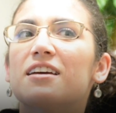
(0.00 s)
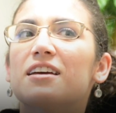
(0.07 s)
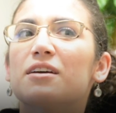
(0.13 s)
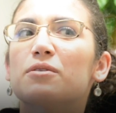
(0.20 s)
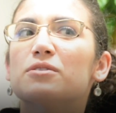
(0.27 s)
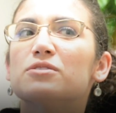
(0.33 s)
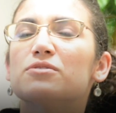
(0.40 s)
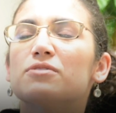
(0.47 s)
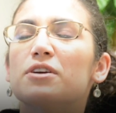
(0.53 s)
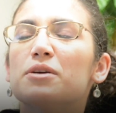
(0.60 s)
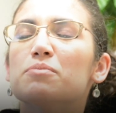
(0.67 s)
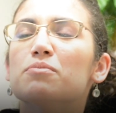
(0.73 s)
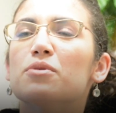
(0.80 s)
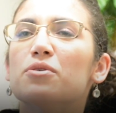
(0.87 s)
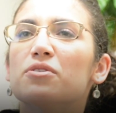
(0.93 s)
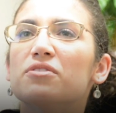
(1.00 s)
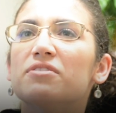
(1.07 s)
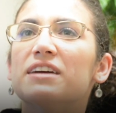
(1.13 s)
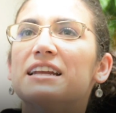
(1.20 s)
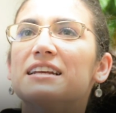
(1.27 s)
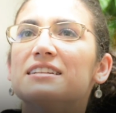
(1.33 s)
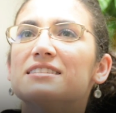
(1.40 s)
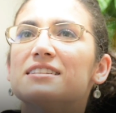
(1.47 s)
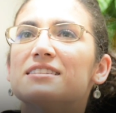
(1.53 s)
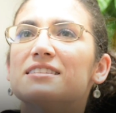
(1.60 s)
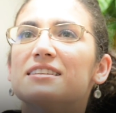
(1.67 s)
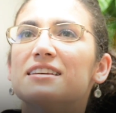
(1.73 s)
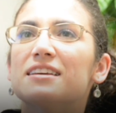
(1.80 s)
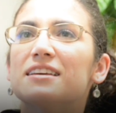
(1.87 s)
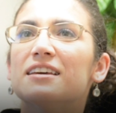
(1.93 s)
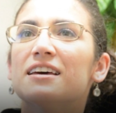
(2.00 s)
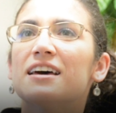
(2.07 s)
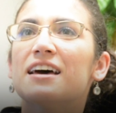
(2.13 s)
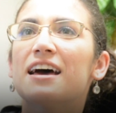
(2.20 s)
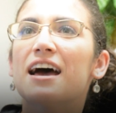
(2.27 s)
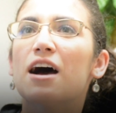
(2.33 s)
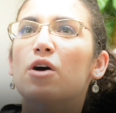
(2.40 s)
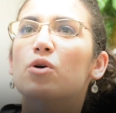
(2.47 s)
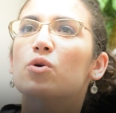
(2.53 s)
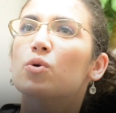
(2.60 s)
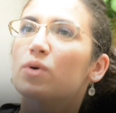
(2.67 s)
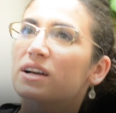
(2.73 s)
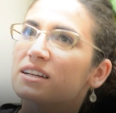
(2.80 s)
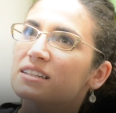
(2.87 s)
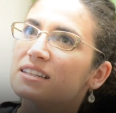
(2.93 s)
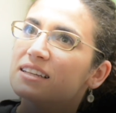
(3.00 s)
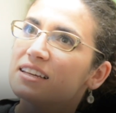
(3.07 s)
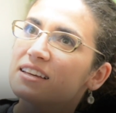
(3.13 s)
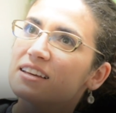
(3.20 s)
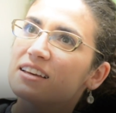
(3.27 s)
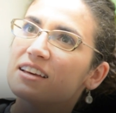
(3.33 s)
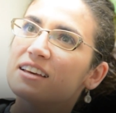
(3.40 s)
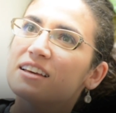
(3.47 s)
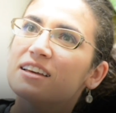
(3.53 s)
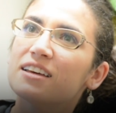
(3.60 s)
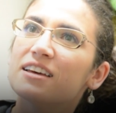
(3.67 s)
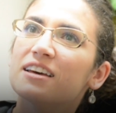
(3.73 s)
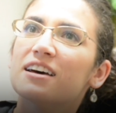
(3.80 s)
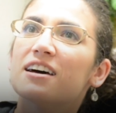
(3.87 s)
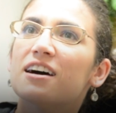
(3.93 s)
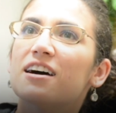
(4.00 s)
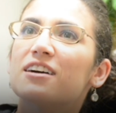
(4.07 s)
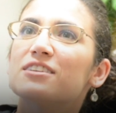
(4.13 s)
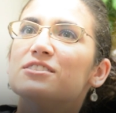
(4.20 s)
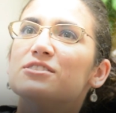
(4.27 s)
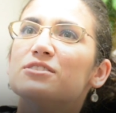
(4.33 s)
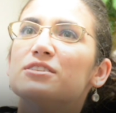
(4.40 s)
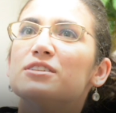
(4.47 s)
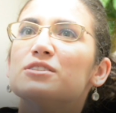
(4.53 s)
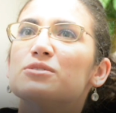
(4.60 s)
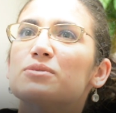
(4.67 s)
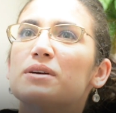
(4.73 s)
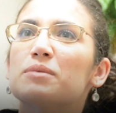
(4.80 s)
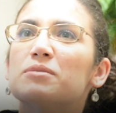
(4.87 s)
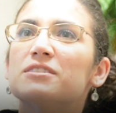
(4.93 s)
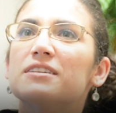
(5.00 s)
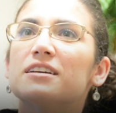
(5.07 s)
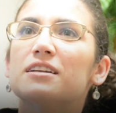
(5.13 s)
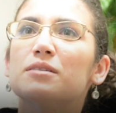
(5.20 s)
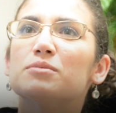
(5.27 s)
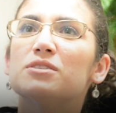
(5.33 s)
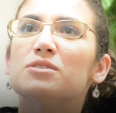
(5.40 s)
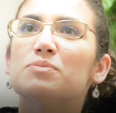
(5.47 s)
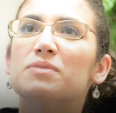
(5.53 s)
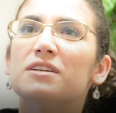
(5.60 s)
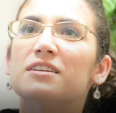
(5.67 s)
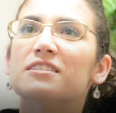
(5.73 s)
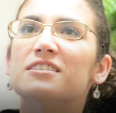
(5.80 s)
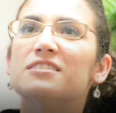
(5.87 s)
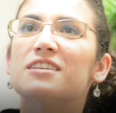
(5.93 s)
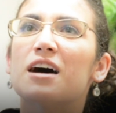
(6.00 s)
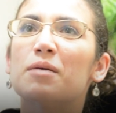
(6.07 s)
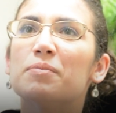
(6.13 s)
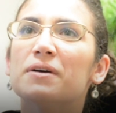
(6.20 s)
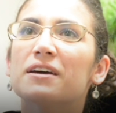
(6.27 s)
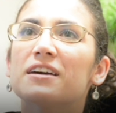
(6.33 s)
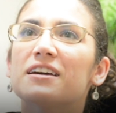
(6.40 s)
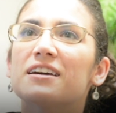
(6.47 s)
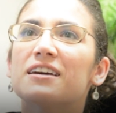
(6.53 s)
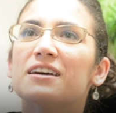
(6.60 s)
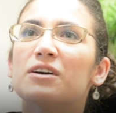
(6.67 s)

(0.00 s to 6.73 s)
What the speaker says: motivating to see how quickly our students were able to get up to speed on the topic,